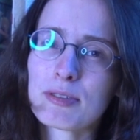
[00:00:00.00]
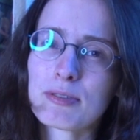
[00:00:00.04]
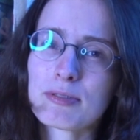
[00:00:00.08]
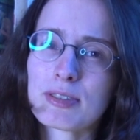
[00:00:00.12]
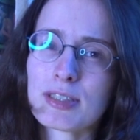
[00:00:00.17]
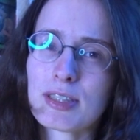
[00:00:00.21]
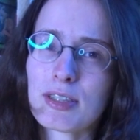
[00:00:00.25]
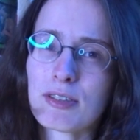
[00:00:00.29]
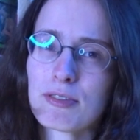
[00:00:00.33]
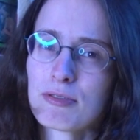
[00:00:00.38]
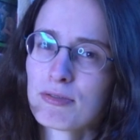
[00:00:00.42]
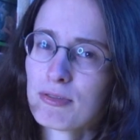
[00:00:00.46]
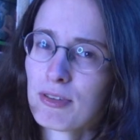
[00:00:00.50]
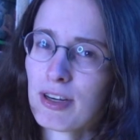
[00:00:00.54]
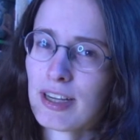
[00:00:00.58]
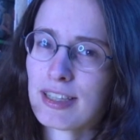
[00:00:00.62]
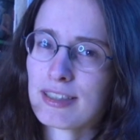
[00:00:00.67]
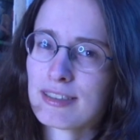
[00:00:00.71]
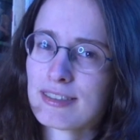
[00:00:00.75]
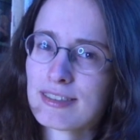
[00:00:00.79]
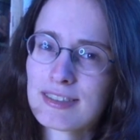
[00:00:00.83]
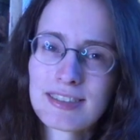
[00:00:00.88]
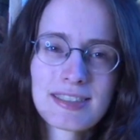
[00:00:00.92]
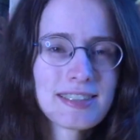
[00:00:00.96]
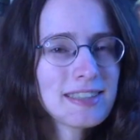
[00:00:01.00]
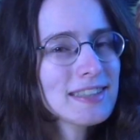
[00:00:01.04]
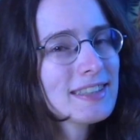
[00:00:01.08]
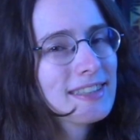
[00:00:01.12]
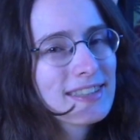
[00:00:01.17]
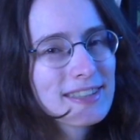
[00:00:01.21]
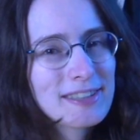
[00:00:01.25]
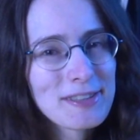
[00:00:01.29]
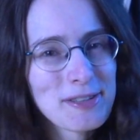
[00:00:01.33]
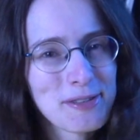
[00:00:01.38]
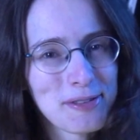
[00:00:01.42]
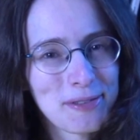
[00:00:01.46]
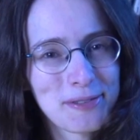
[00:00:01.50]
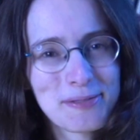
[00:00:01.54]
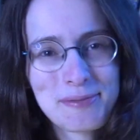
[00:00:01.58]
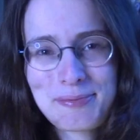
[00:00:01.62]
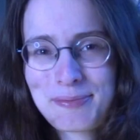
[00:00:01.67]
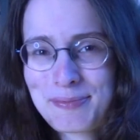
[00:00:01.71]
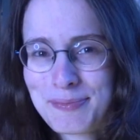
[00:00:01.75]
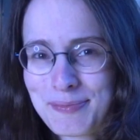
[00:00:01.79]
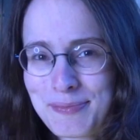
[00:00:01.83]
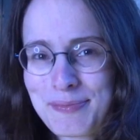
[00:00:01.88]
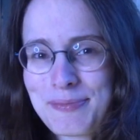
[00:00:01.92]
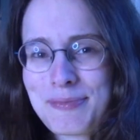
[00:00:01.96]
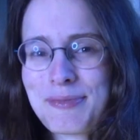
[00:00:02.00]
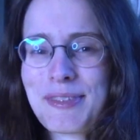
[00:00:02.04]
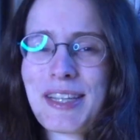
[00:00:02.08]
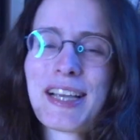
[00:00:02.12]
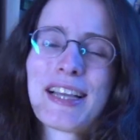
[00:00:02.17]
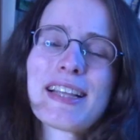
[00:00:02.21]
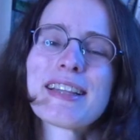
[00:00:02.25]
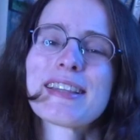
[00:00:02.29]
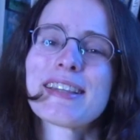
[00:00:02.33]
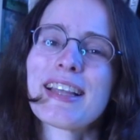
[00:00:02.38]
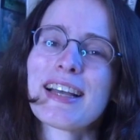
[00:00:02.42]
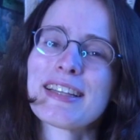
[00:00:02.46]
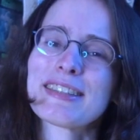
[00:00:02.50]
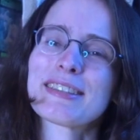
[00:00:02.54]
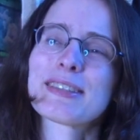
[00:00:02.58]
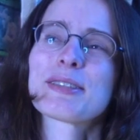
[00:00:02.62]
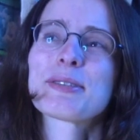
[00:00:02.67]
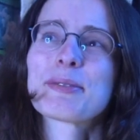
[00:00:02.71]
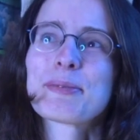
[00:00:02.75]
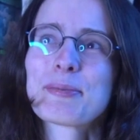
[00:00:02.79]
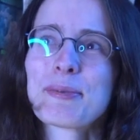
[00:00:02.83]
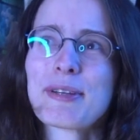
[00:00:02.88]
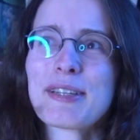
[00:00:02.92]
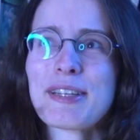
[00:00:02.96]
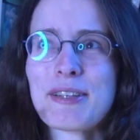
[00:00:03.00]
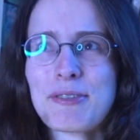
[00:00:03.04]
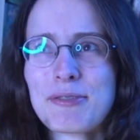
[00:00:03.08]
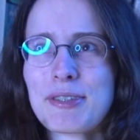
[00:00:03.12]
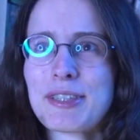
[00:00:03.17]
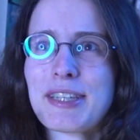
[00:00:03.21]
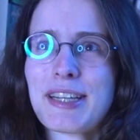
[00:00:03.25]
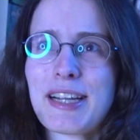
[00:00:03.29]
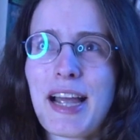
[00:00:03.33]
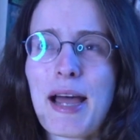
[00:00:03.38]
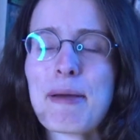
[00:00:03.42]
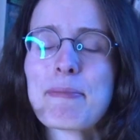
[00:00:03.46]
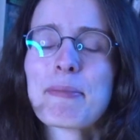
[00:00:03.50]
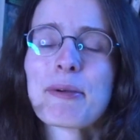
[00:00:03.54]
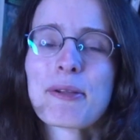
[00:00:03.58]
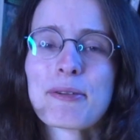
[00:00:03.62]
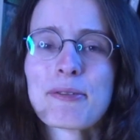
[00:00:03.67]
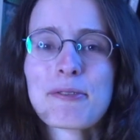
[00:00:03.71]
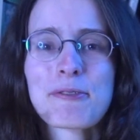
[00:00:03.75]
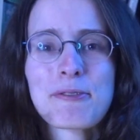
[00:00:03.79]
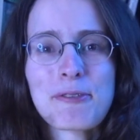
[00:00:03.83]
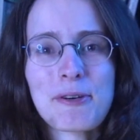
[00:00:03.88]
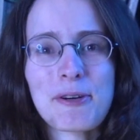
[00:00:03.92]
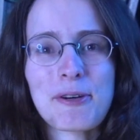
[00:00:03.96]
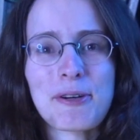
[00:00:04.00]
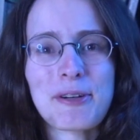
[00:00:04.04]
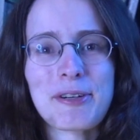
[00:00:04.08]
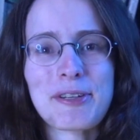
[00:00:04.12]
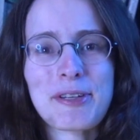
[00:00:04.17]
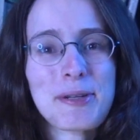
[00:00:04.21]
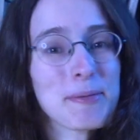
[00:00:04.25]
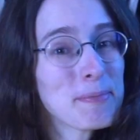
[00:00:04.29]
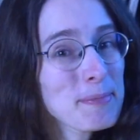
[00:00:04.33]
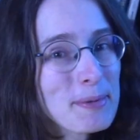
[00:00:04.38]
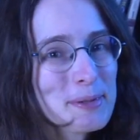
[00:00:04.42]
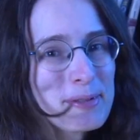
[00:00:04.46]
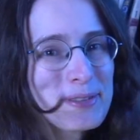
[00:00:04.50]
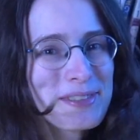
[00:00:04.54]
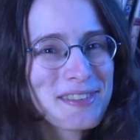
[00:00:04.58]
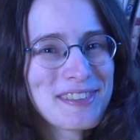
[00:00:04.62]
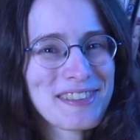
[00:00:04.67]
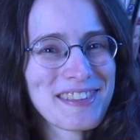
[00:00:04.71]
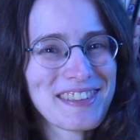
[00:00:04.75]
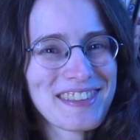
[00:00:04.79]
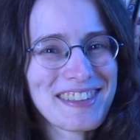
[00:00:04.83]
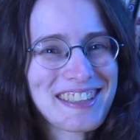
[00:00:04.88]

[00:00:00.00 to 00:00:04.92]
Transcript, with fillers: to see our friend so that's what everything happened for the personal